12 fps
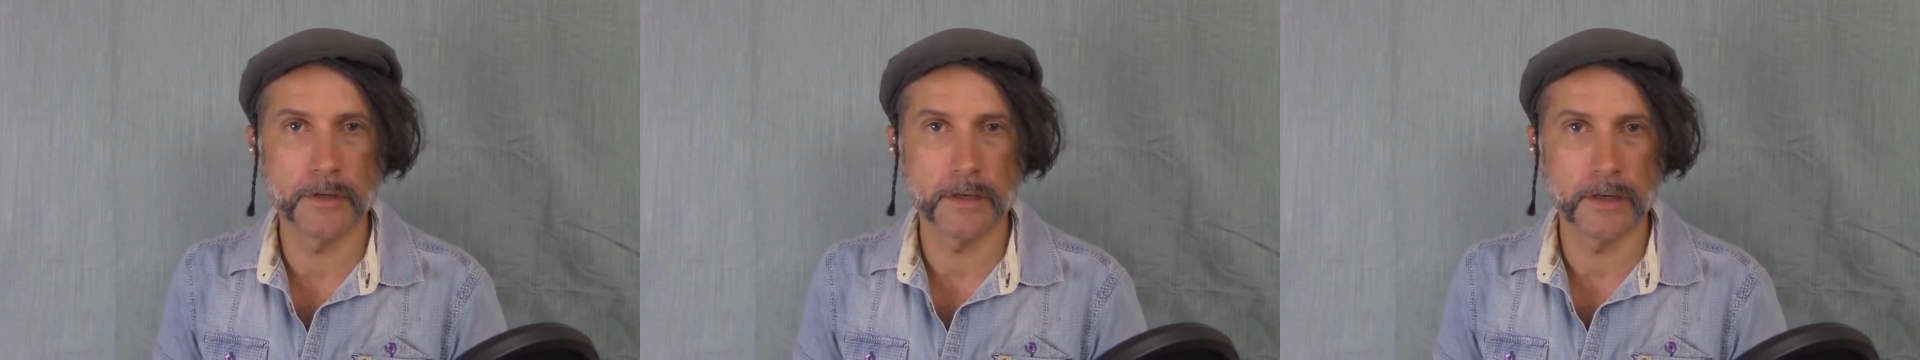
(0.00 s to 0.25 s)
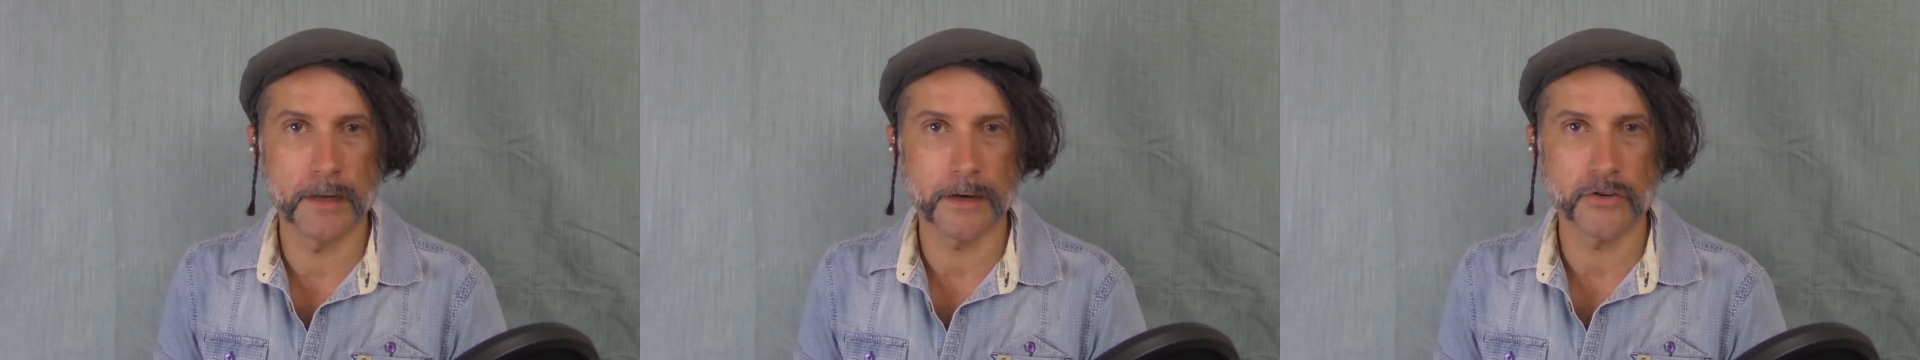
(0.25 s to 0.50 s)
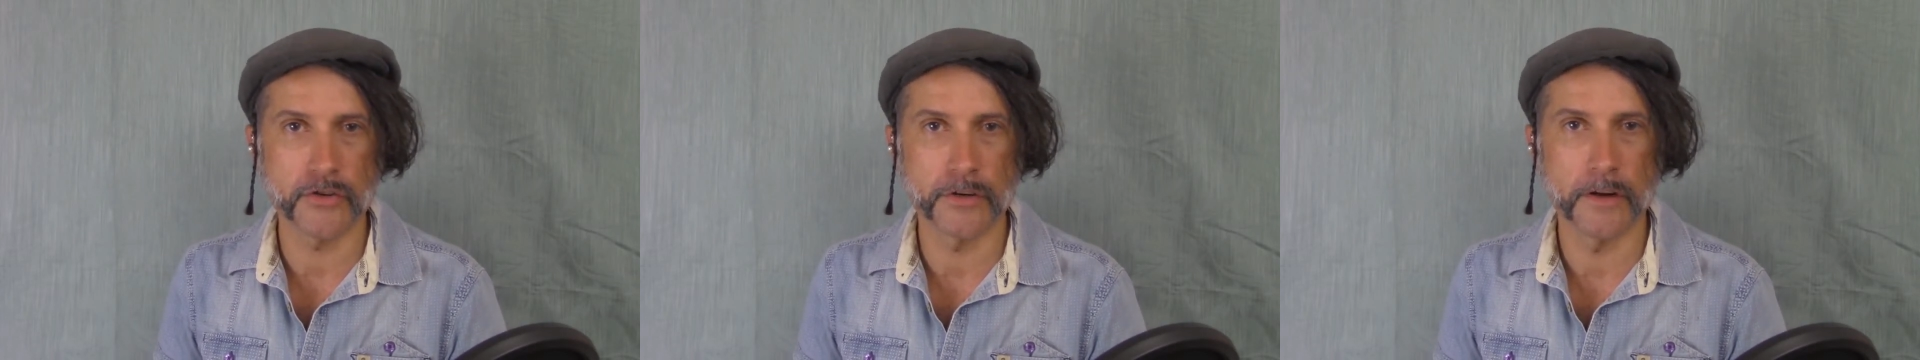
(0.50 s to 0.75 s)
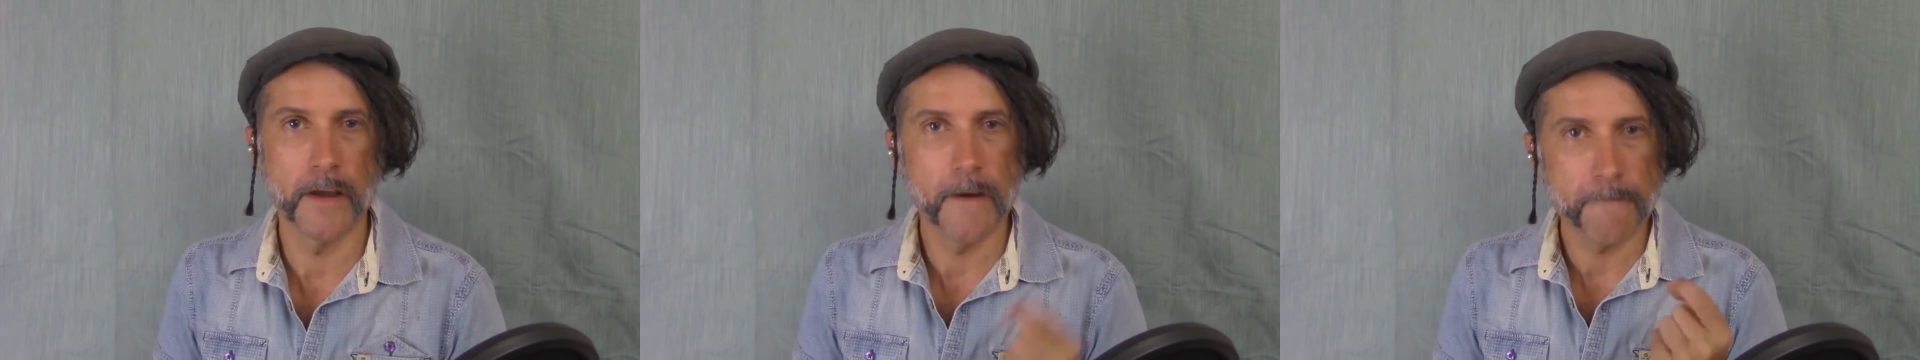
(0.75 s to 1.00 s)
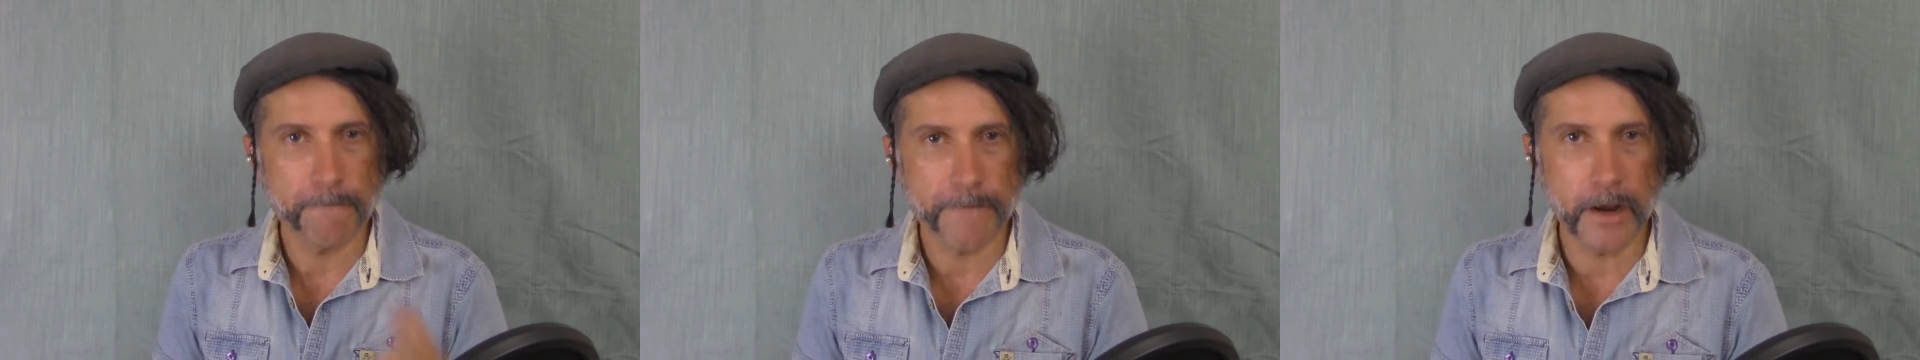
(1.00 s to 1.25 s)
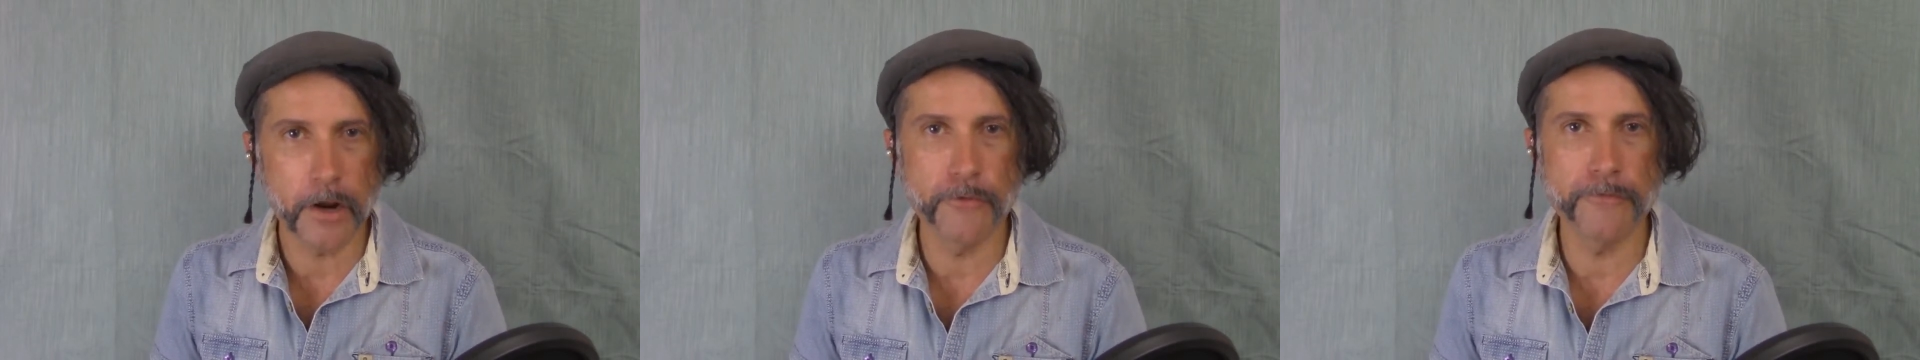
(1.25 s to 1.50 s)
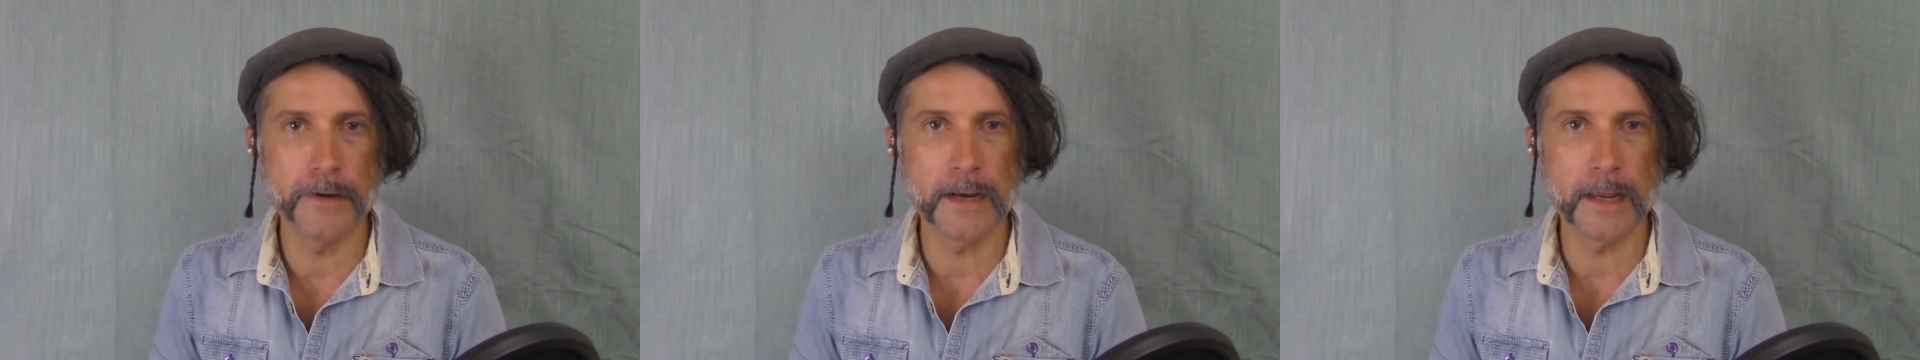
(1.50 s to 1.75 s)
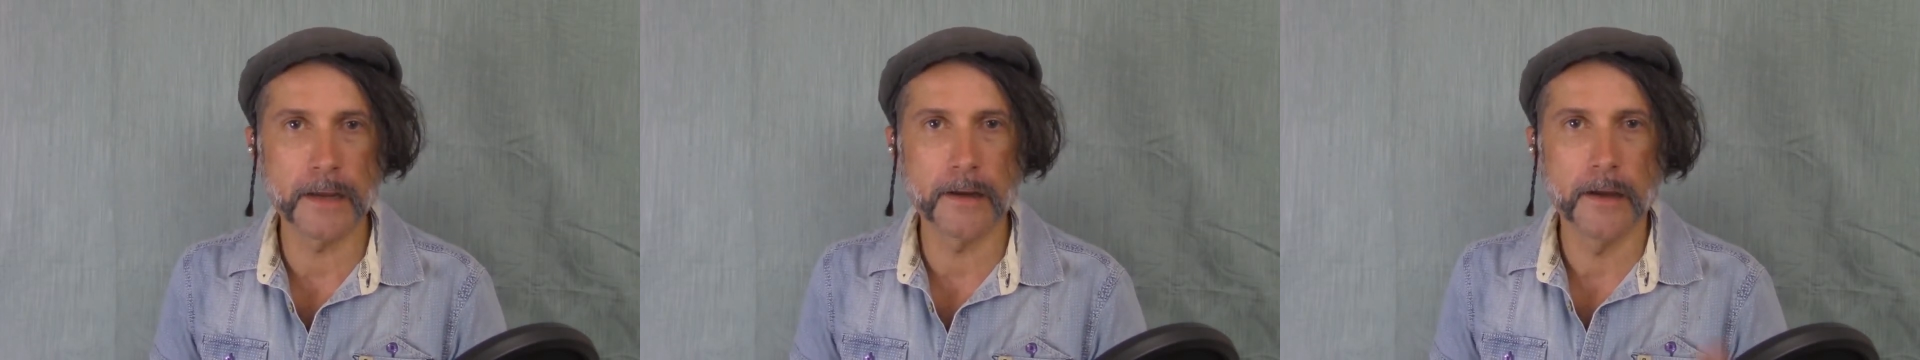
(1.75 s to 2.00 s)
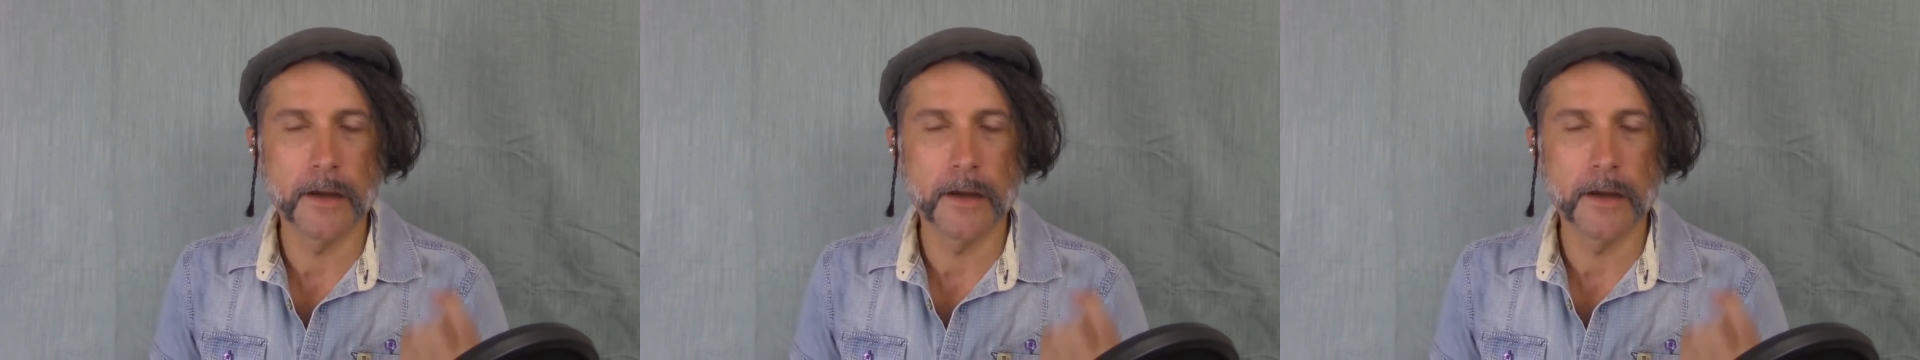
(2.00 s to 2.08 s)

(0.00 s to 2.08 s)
connection, fellow feeling,